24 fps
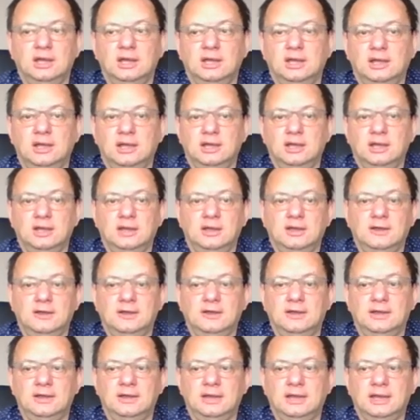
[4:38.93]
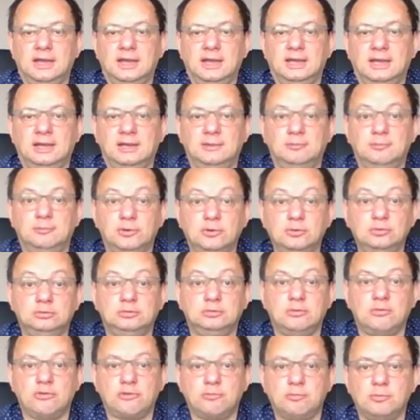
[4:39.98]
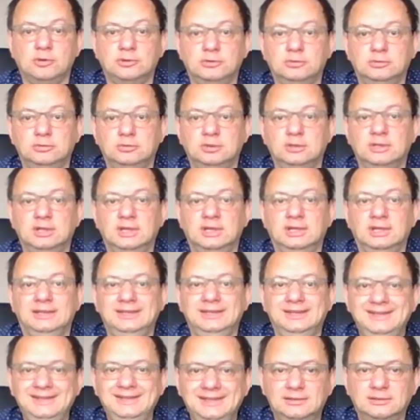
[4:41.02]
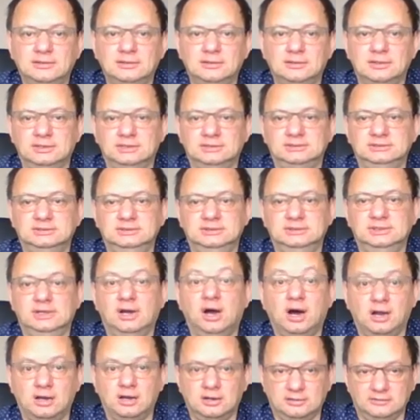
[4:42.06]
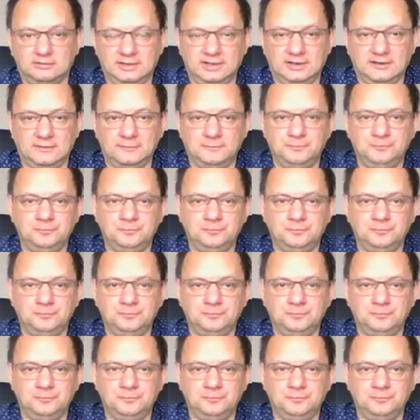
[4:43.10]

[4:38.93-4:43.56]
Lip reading: a Bluetooth module in the hardware.